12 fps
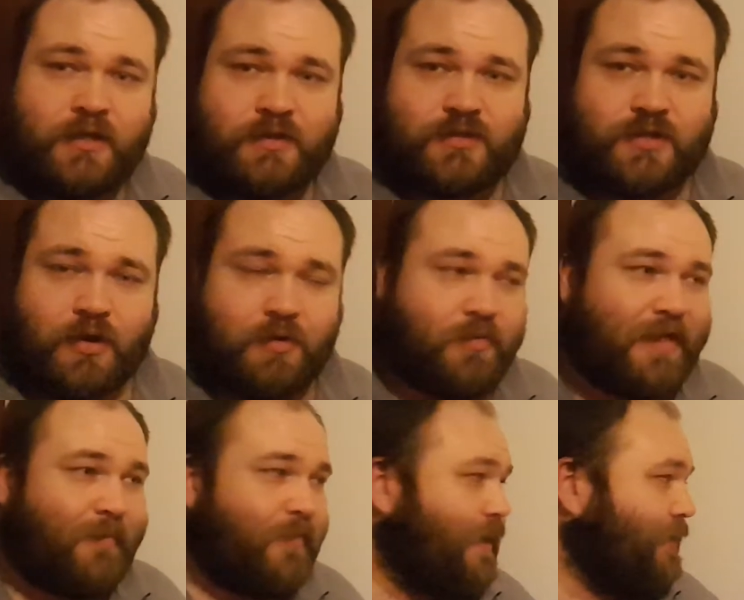So
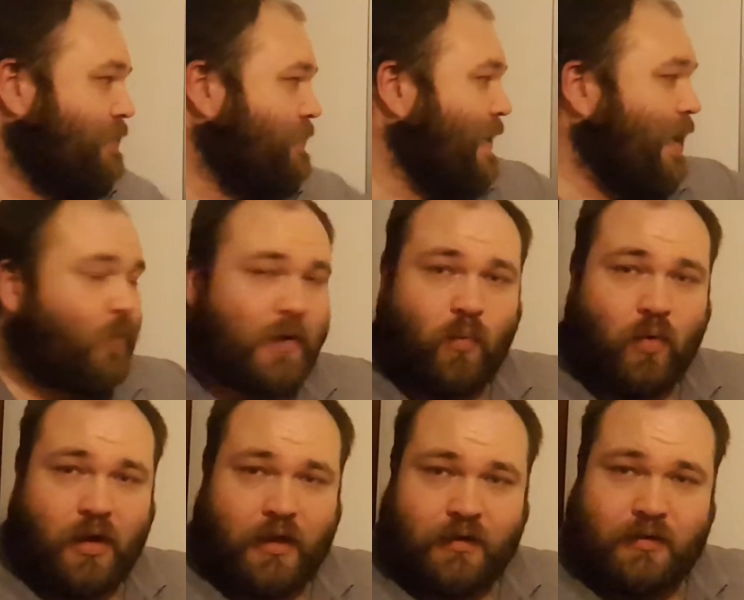that means that we
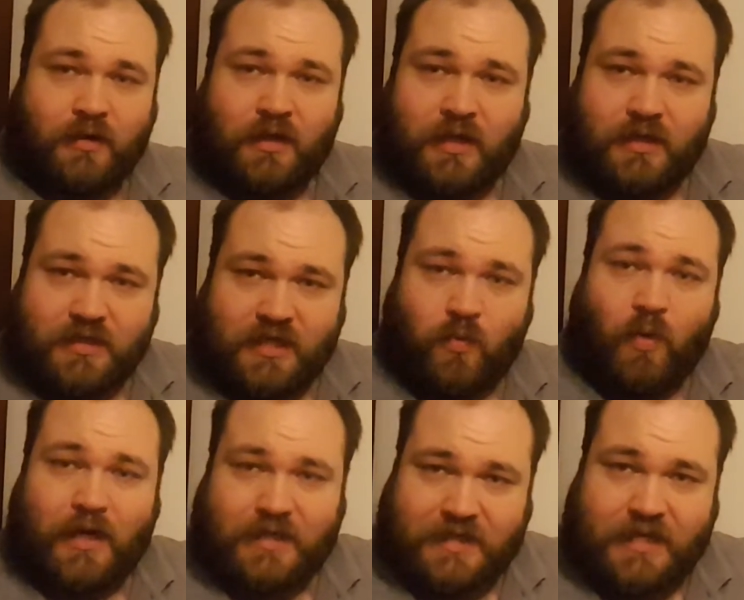want dy
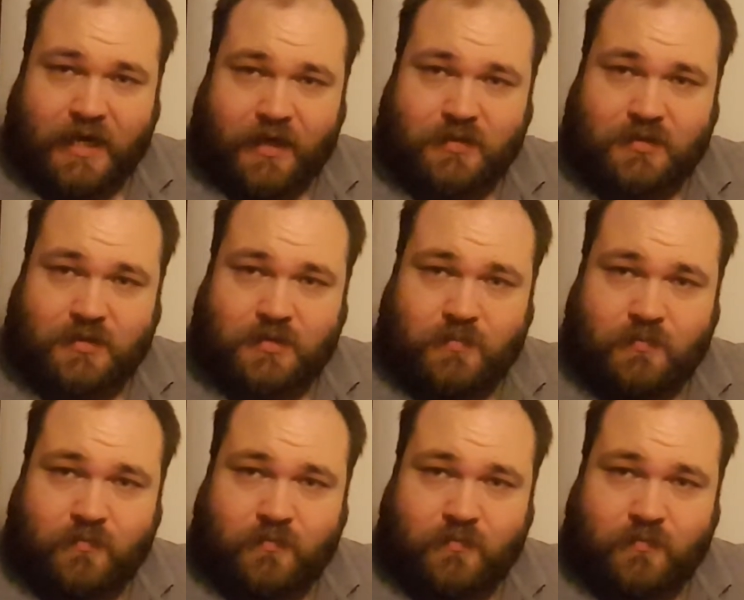dx